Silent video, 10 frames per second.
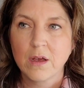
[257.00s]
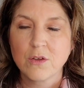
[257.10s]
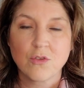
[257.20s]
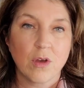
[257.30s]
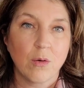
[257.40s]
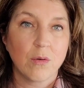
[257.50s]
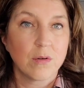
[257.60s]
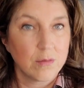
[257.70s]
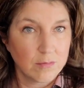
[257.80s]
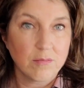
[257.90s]
So
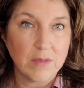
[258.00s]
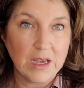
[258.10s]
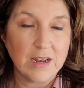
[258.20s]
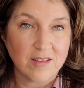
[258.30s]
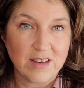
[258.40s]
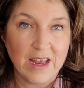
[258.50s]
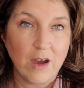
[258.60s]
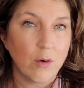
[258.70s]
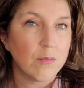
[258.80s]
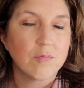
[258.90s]
it is
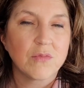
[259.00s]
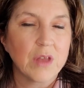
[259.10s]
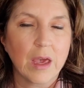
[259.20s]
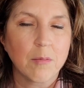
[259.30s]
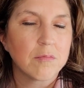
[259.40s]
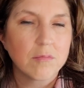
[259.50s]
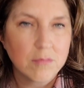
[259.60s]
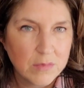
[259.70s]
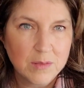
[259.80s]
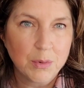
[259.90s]
now, say,
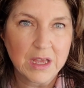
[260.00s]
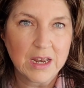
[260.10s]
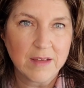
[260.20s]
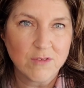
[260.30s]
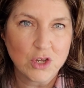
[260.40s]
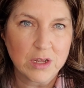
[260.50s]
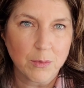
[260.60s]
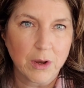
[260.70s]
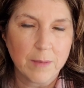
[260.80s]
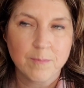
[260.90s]
the beginning of
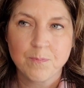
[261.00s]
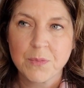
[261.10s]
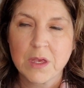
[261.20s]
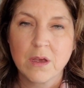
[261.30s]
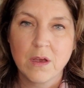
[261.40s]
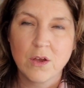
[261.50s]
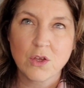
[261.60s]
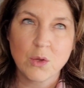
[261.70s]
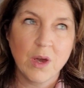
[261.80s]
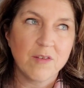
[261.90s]
January.
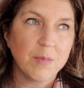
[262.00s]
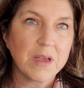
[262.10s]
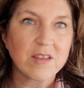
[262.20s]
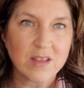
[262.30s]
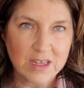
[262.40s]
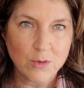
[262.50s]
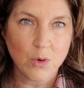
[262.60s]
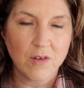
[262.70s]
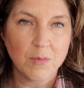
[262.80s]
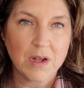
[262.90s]
You have basically
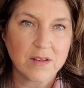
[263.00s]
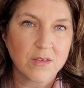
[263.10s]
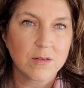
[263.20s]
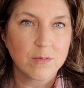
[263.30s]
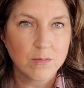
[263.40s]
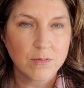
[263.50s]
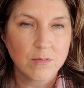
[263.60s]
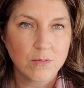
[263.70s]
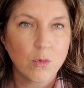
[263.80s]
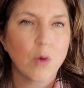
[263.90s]
12 months,
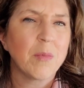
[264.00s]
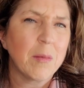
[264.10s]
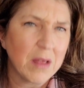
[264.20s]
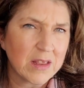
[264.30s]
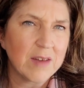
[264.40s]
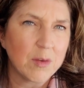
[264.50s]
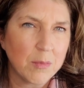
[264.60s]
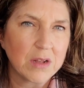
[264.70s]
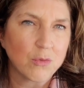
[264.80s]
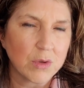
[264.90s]
or maybe 11
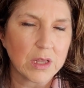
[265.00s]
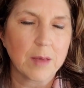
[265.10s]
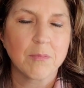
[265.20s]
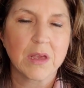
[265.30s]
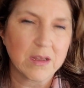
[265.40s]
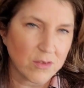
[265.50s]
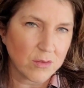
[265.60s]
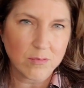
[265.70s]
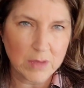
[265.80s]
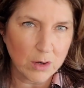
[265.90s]
months really, because,
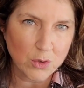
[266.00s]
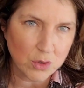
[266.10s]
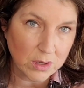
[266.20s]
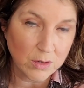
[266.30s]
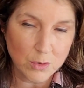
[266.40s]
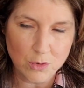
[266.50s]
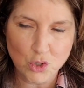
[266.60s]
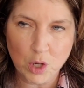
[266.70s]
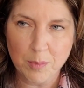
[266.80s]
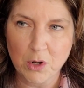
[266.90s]
you can do your
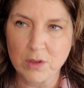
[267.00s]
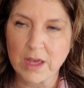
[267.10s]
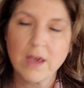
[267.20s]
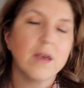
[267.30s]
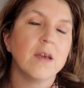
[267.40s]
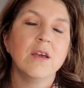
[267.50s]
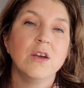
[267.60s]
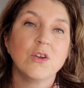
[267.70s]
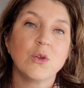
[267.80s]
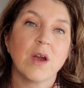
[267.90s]
shopping early.
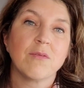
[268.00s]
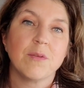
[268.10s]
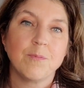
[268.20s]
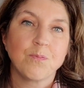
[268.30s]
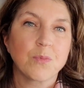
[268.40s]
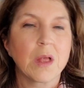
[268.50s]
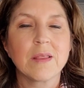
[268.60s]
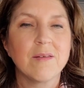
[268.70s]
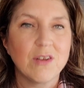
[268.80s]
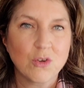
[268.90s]
You have
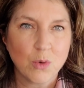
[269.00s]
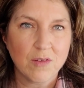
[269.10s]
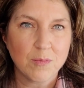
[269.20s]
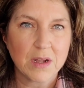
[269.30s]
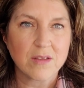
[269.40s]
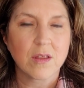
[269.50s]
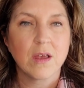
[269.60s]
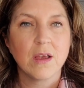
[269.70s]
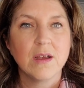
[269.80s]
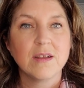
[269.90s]
11 or 12 months
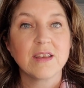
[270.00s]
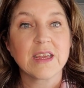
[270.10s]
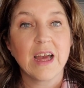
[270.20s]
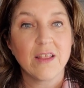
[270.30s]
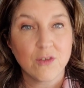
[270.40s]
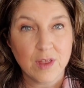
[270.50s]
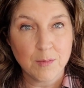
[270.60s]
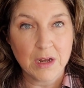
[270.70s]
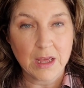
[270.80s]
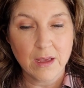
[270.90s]
to gather that
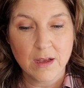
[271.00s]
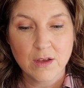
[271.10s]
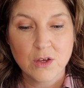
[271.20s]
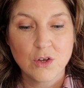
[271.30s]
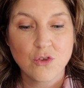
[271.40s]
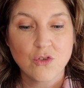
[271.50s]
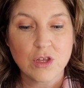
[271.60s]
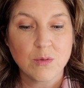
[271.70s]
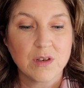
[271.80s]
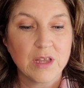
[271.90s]
money. So
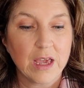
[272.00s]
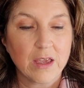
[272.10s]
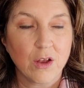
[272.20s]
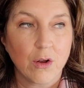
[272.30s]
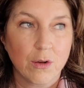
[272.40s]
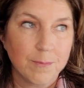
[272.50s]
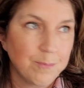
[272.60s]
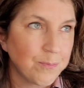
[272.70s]
you would take your,